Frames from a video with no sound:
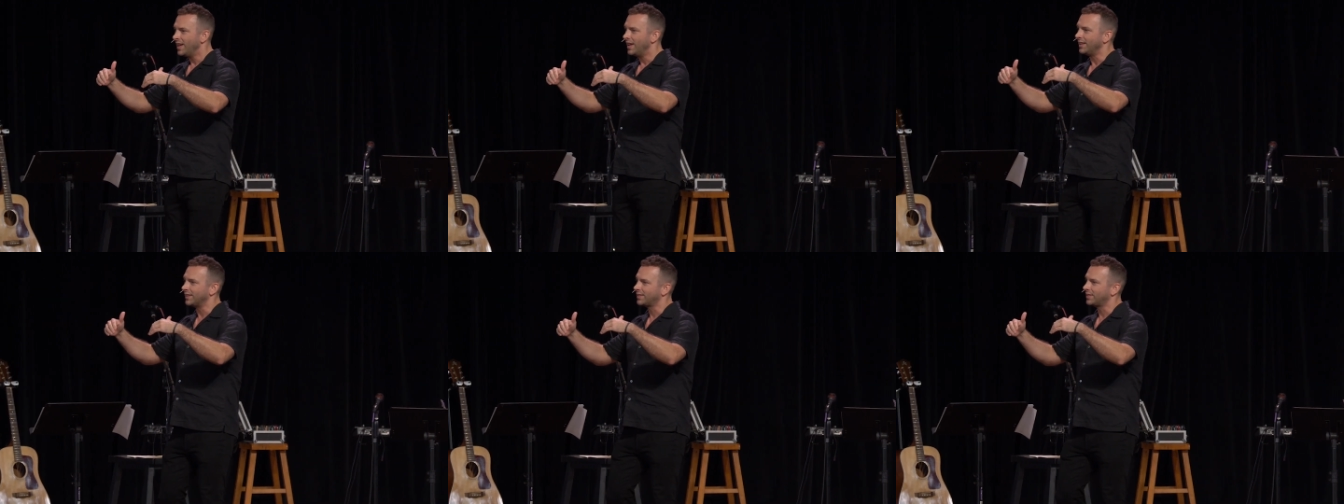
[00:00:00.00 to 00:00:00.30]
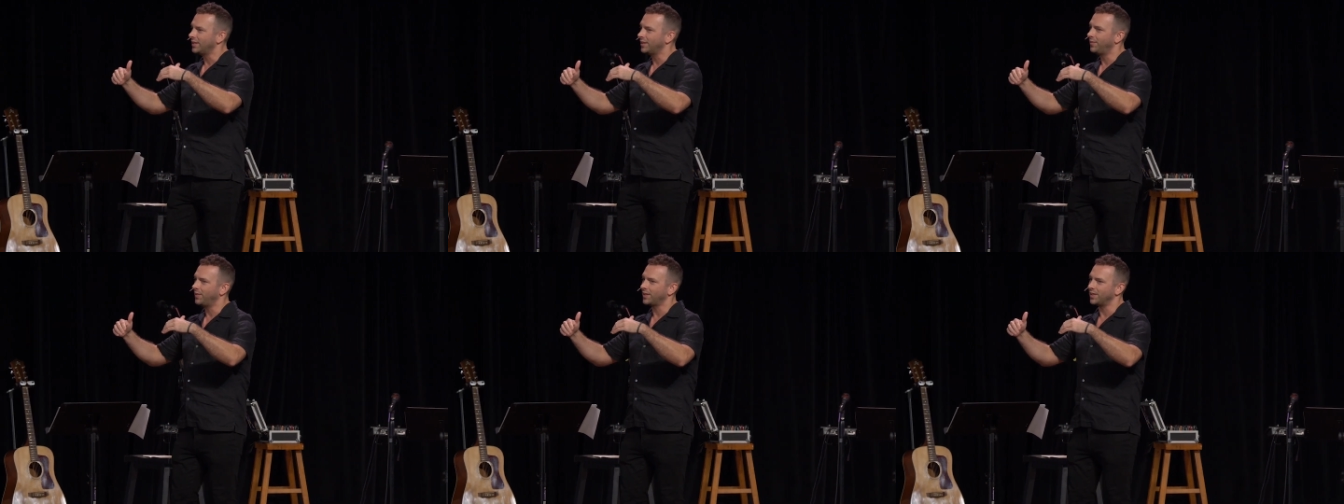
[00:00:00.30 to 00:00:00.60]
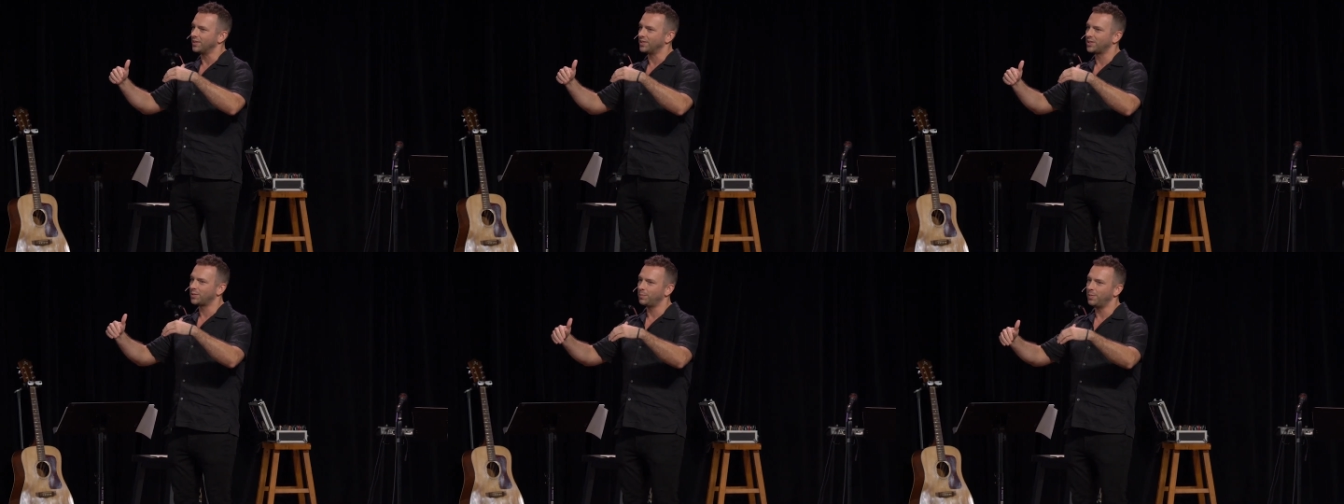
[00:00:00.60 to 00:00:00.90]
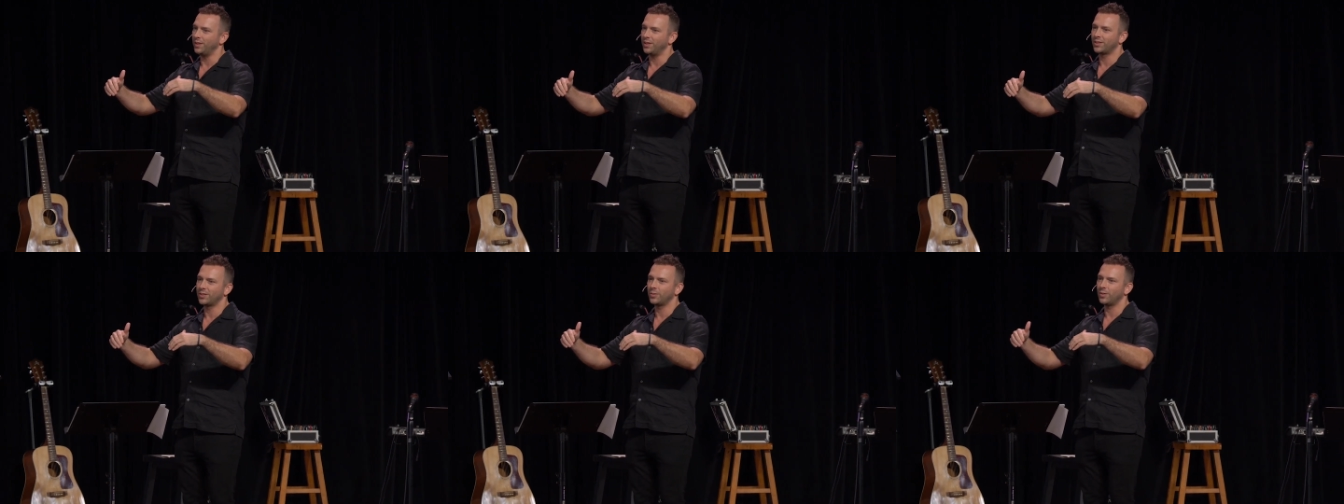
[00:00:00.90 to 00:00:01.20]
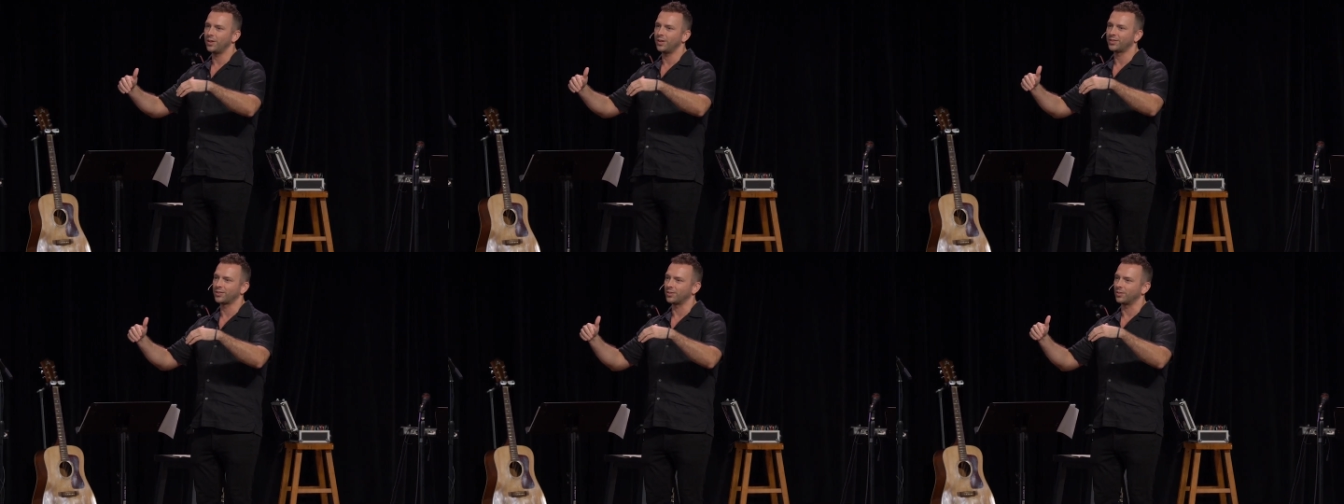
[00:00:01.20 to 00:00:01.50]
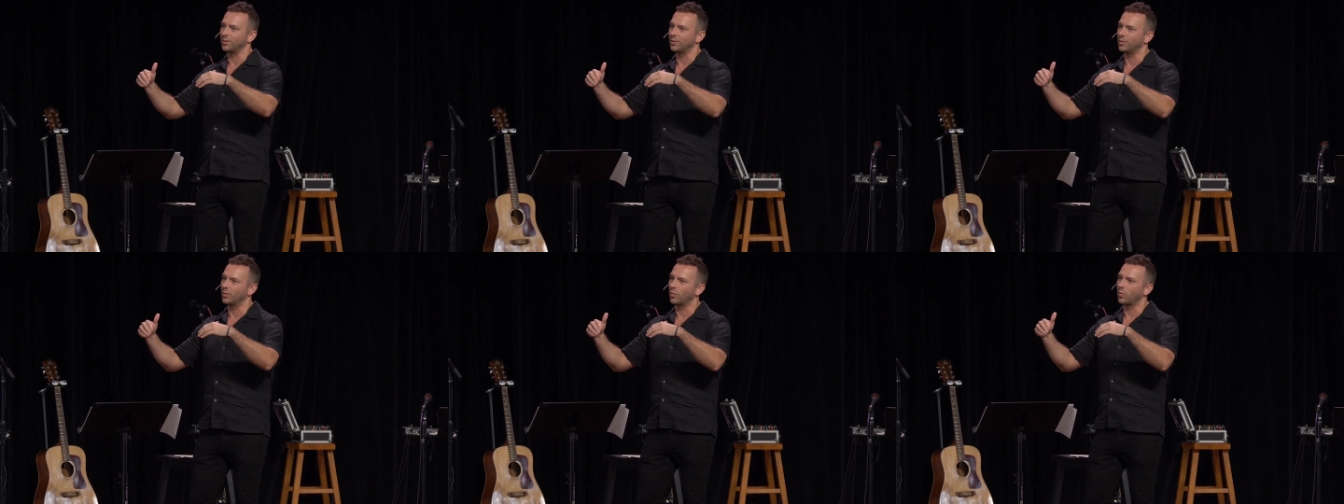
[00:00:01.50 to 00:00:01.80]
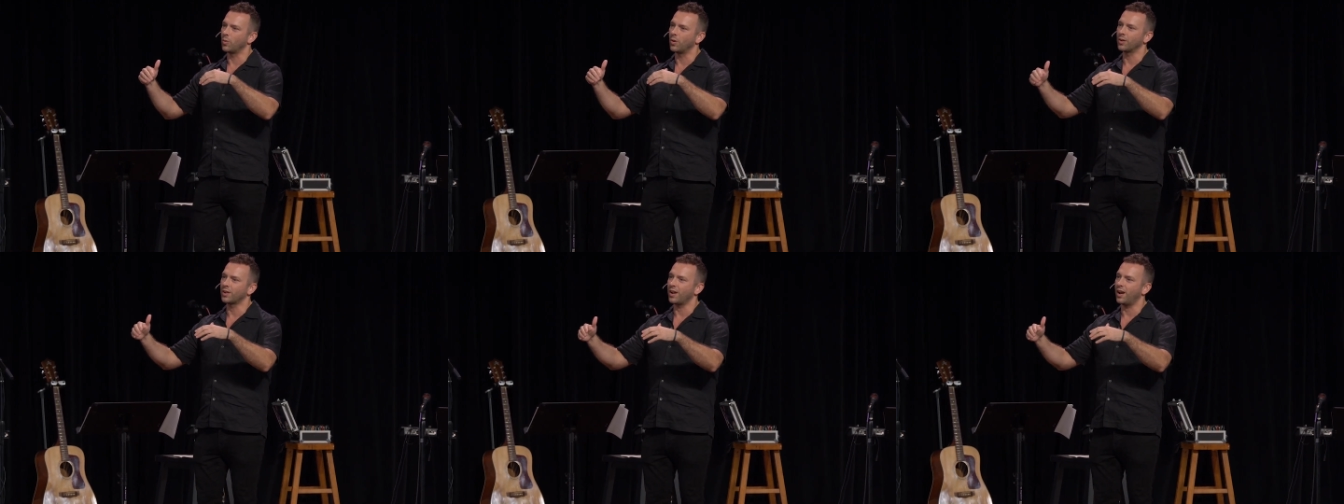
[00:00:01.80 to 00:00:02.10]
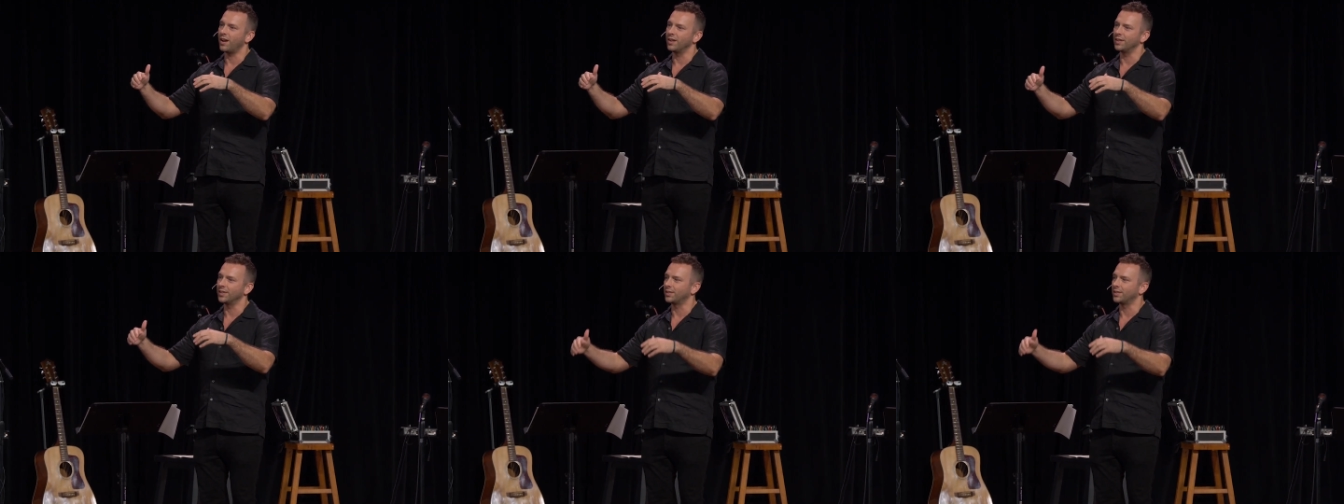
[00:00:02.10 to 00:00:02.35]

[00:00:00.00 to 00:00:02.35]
and see if it can speak to us or work on